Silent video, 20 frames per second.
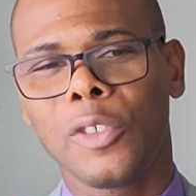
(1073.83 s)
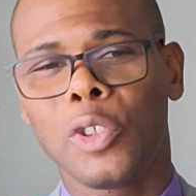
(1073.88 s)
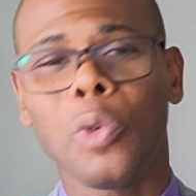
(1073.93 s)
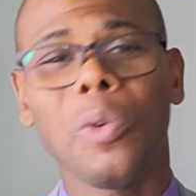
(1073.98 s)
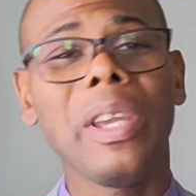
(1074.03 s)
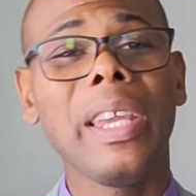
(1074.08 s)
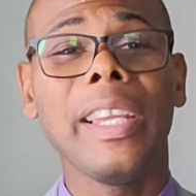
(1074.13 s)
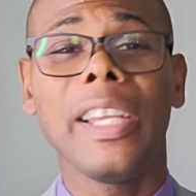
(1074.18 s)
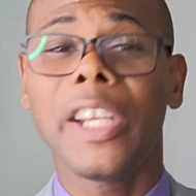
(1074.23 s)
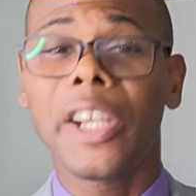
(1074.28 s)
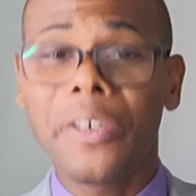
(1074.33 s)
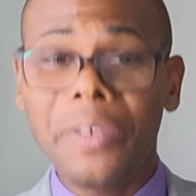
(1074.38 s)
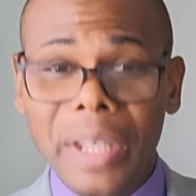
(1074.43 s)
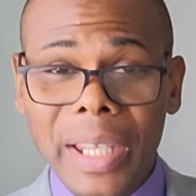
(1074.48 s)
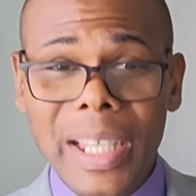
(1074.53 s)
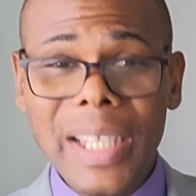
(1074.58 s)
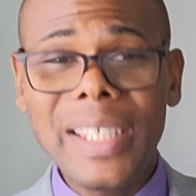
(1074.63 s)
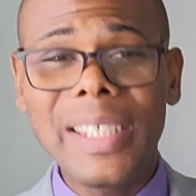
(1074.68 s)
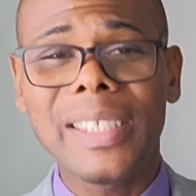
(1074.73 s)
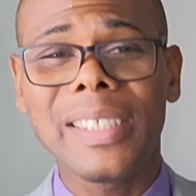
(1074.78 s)
to
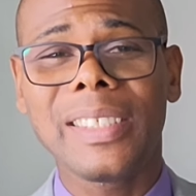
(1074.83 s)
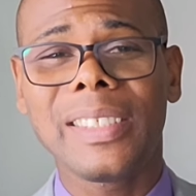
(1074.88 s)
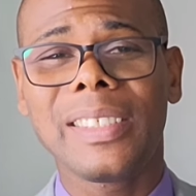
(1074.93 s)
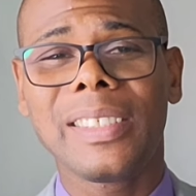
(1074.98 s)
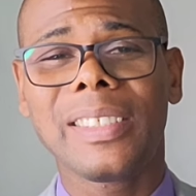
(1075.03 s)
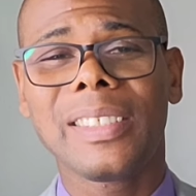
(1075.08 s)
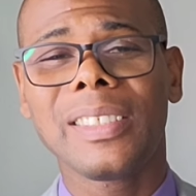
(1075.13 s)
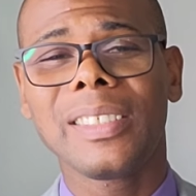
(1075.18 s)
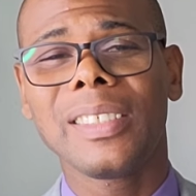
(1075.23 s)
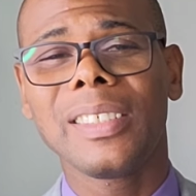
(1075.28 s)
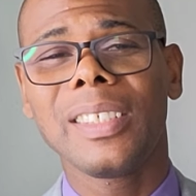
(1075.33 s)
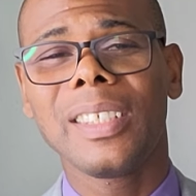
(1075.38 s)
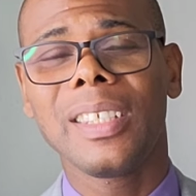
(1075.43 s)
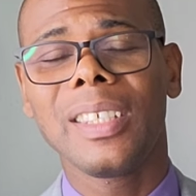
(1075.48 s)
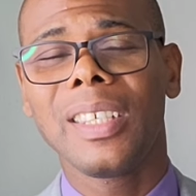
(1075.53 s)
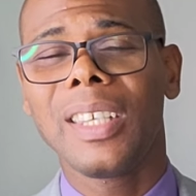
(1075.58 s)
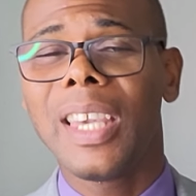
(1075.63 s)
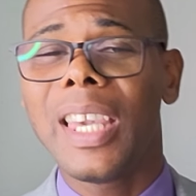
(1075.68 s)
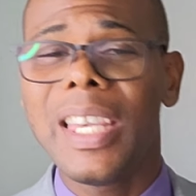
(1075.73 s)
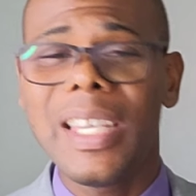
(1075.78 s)
increase
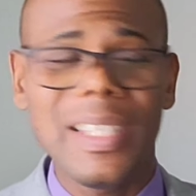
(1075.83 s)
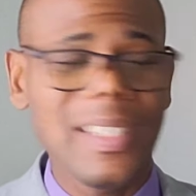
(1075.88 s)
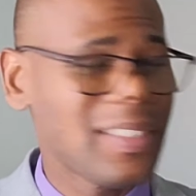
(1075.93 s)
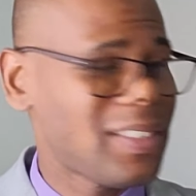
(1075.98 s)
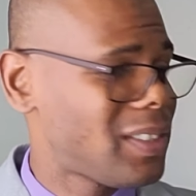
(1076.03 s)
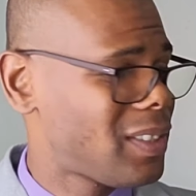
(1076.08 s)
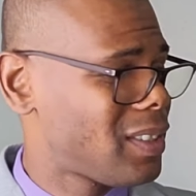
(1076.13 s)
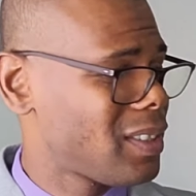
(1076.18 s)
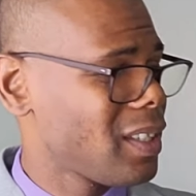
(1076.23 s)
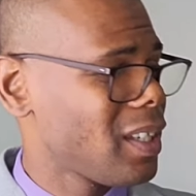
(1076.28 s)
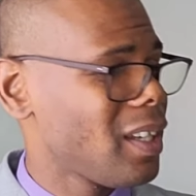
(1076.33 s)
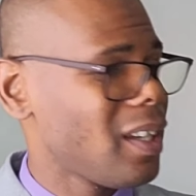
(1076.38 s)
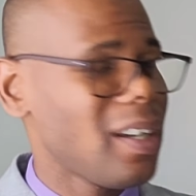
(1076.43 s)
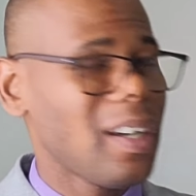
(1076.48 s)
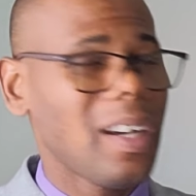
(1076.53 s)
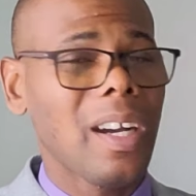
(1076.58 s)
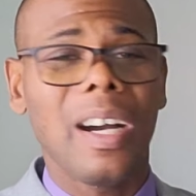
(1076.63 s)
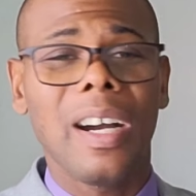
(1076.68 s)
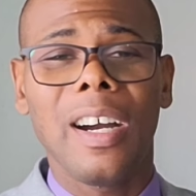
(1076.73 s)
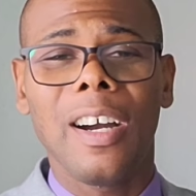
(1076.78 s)
his
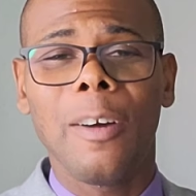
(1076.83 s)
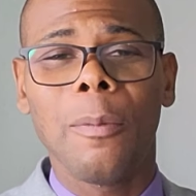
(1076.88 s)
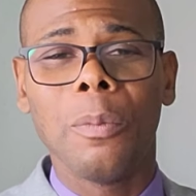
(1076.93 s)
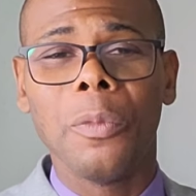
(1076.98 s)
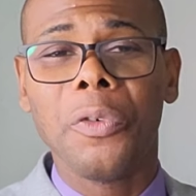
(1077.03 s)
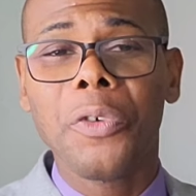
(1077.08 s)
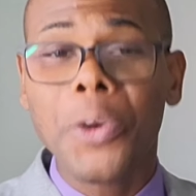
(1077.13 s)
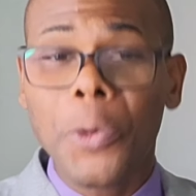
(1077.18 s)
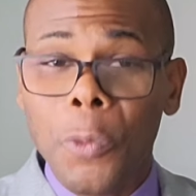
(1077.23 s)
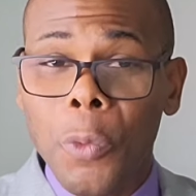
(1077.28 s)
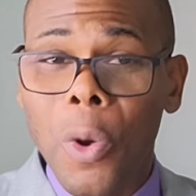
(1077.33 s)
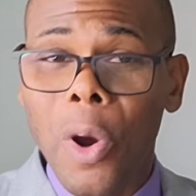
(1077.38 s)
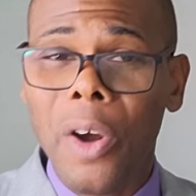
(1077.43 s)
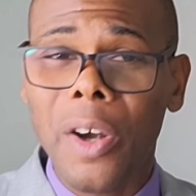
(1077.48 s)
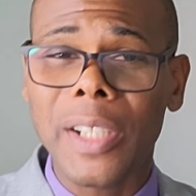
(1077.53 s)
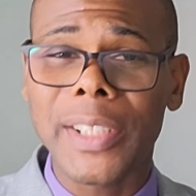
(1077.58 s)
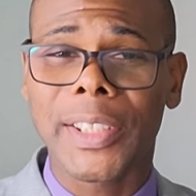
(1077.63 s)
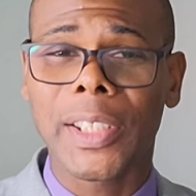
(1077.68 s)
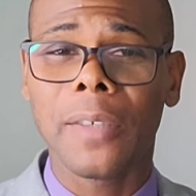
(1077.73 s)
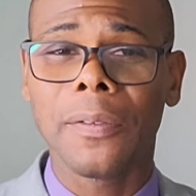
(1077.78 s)
uh,
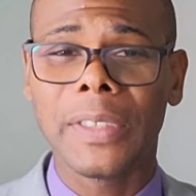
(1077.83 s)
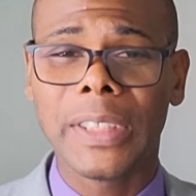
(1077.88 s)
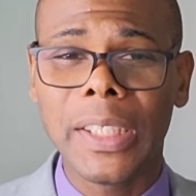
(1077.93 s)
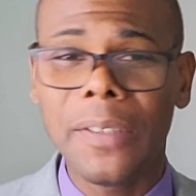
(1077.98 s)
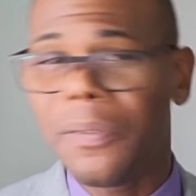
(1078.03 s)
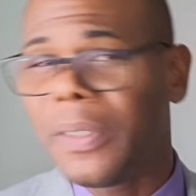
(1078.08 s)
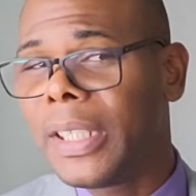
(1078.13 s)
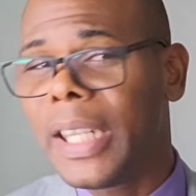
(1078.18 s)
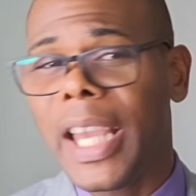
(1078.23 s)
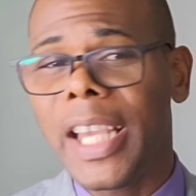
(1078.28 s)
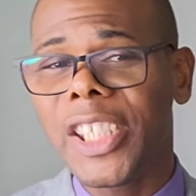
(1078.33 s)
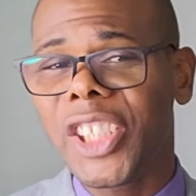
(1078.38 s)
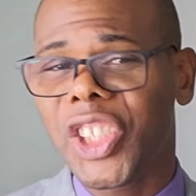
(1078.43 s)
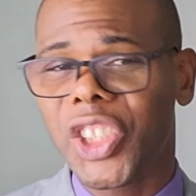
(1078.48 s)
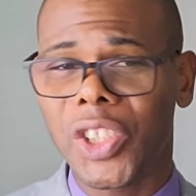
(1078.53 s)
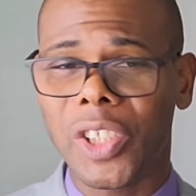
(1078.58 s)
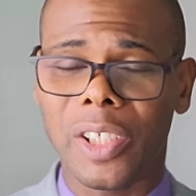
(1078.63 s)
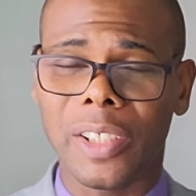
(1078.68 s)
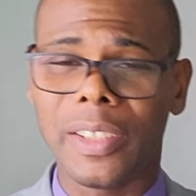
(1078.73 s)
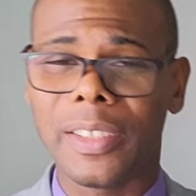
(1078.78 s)
rewards of
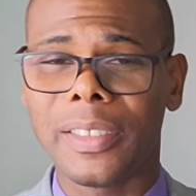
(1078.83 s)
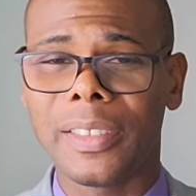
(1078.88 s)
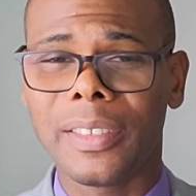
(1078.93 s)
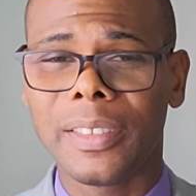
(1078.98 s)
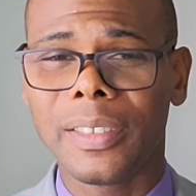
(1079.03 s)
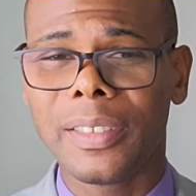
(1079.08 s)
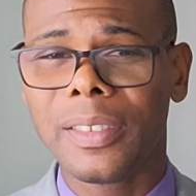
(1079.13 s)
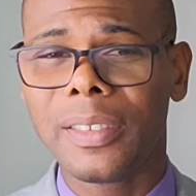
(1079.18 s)
divination.